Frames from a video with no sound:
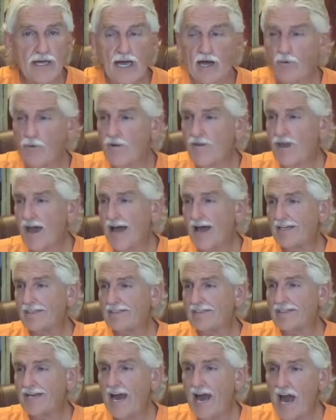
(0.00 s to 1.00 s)
And when
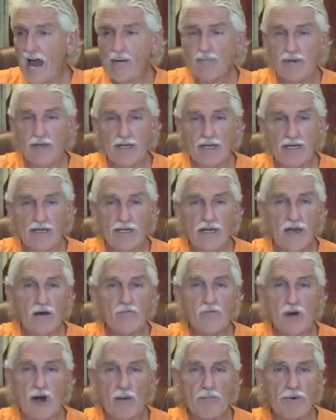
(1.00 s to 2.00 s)
that's happening,
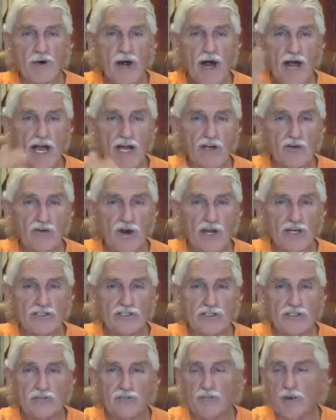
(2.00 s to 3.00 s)
proper
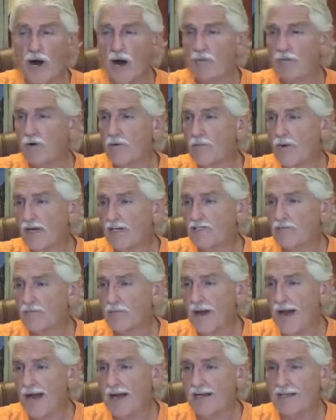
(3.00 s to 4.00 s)
hydration, proper base
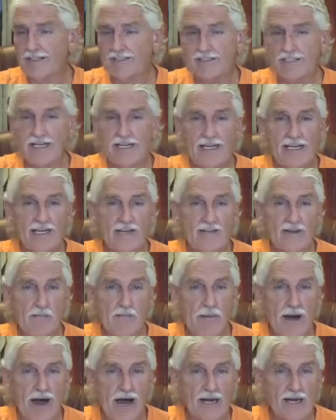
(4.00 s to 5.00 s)
balance in the
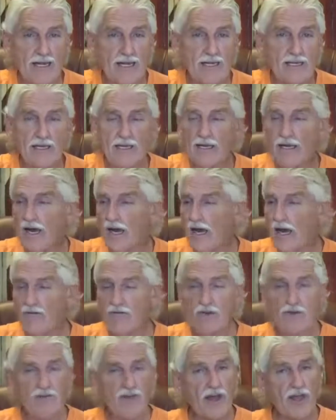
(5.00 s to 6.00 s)
body,
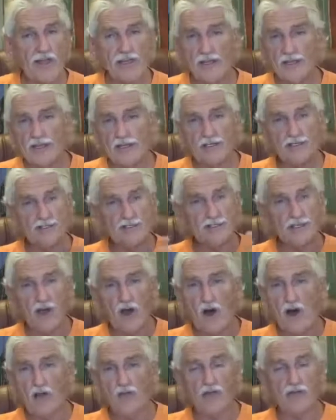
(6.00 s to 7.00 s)
everything is,
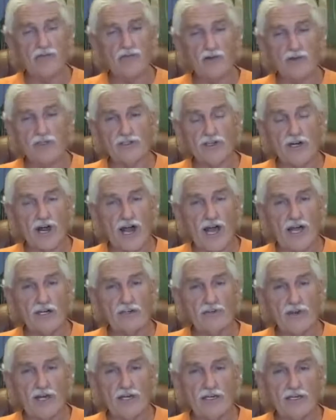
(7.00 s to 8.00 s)
all the fluids are
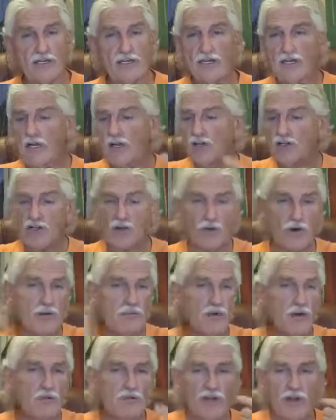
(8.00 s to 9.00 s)
hydrated, you
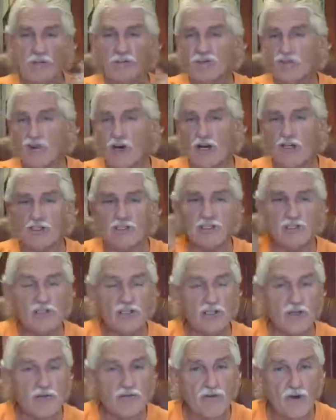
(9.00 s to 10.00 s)
remove the obstructions
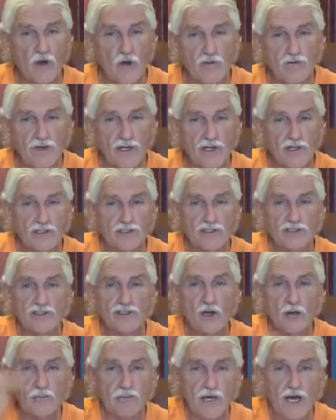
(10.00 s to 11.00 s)
to the flow of energy,
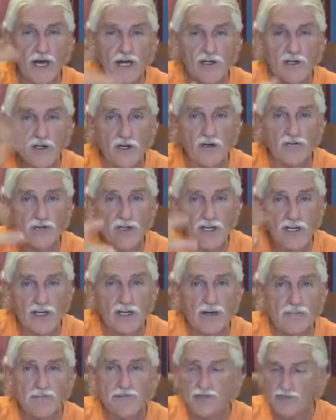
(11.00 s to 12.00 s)
so blood, nerve, and
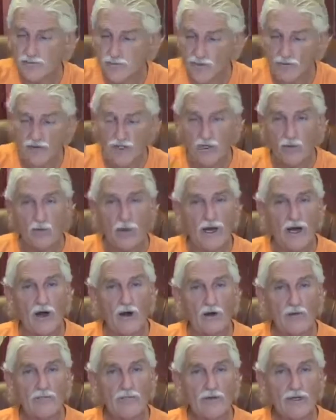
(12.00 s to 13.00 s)
lymph is moving
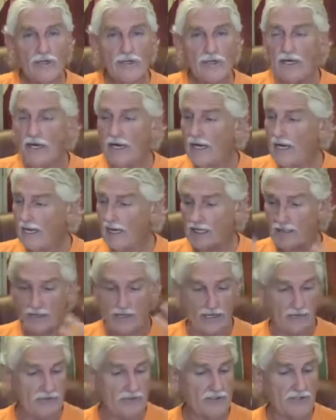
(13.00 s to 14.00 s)
well, and
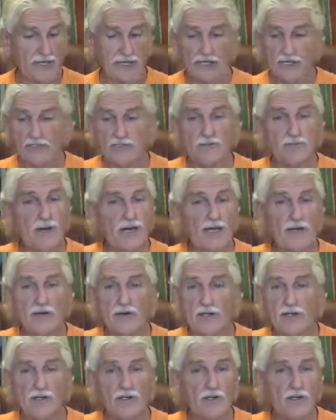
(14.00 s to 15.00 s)
everything is
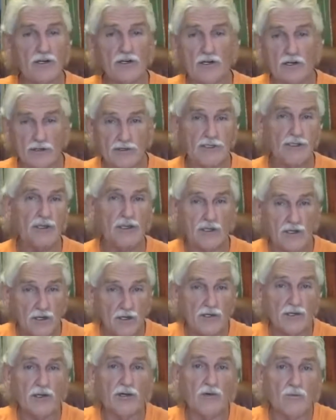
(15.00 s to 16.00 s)
better, and
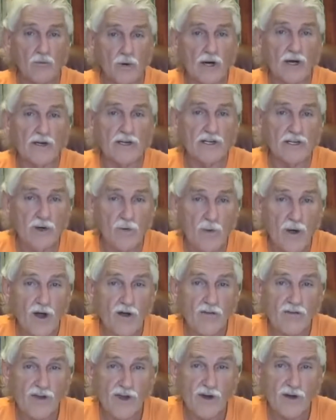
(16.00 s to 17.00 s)
you're well into
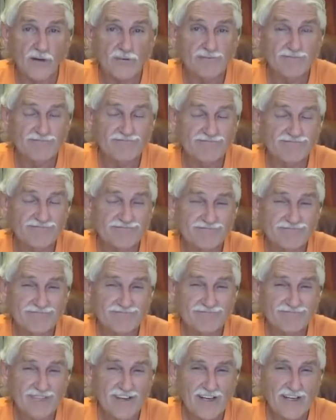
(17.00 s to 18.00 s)
well, Bill.
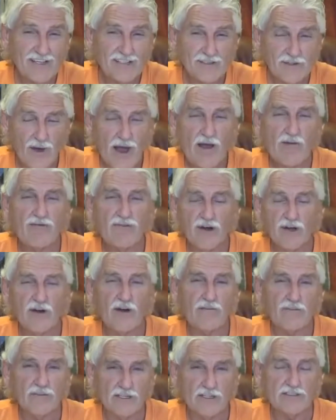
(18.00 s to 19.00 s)
So have fun
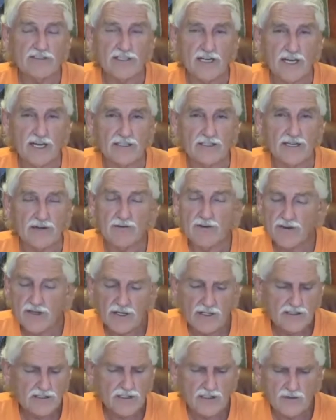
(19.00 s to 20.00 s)
on these things.
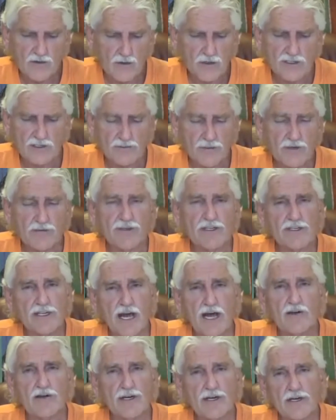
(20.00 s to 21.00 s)
Everything isn't always perfect
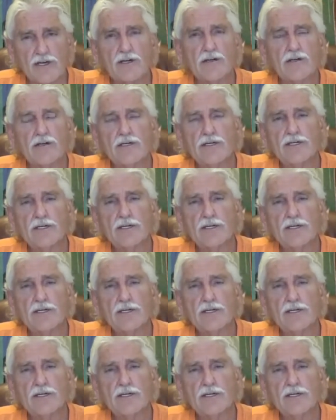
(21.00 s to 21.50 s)
down here,